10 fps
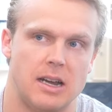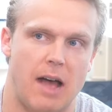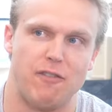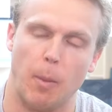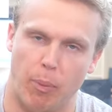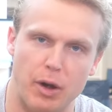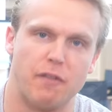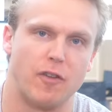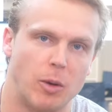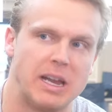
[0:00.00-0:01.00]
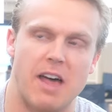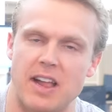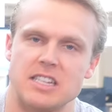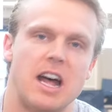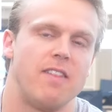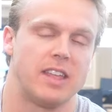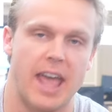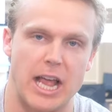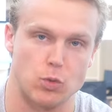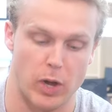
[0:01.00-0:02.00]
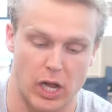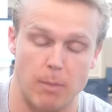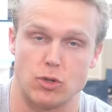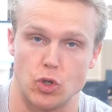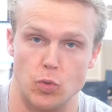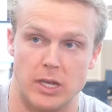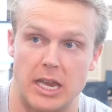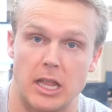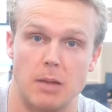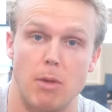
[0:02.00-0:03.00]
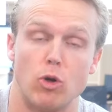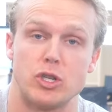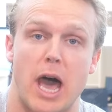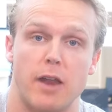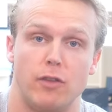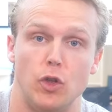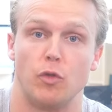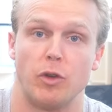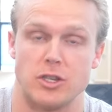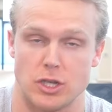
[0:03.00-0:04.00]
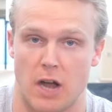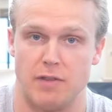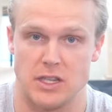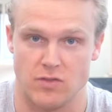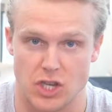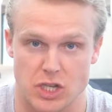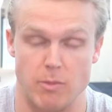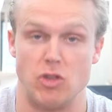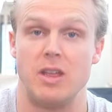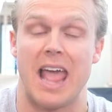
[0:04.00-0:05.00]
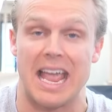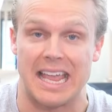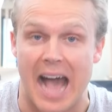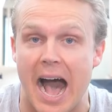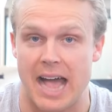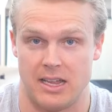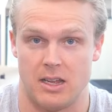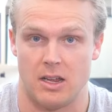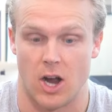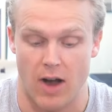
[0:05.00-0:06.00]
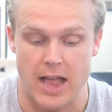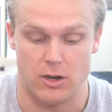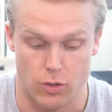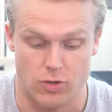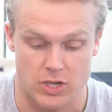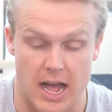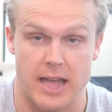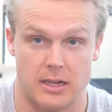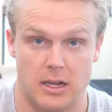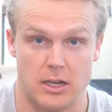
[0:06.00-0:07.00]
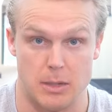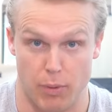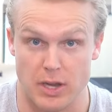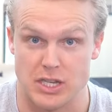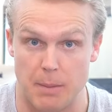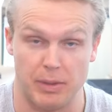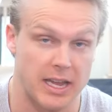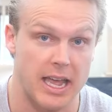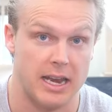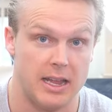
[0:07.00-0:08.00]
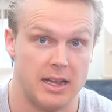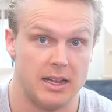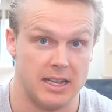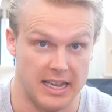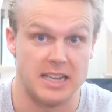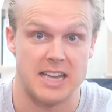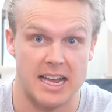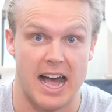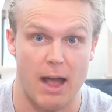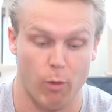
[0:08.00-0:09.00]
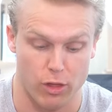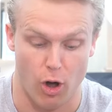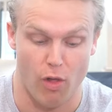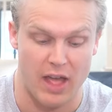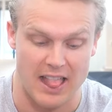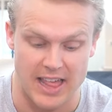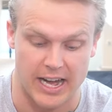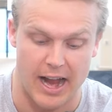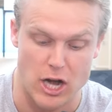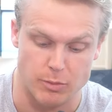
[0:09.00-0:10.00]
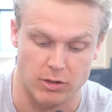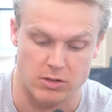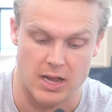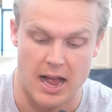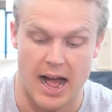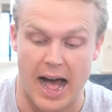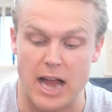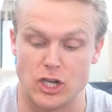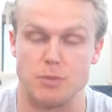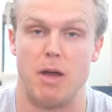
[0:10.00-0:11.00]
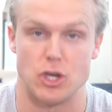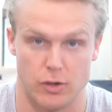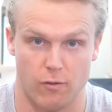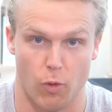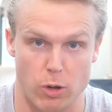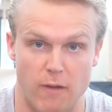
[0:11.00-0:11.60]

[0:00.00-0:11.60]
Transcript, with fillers: I feel pretty firmly now that's not the case when it comes to getting the most out of Hugh Freeze's offensive system. You need a guy, all right? And Deuce Knight, to put it simply, again, he is a guy with all the athletic attributes I just mentioned for you.